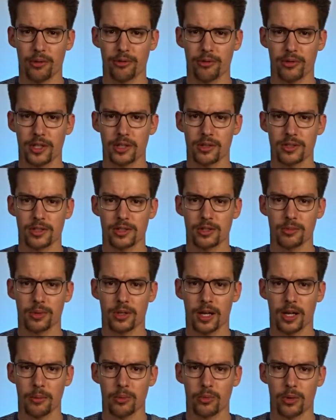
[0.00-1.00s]
of years to
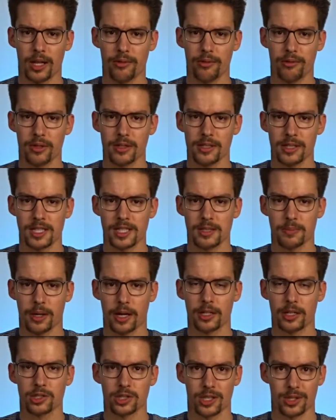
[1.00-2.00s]
become relevant and
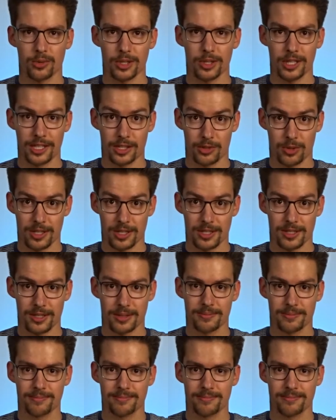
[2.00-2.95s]
spark general interest.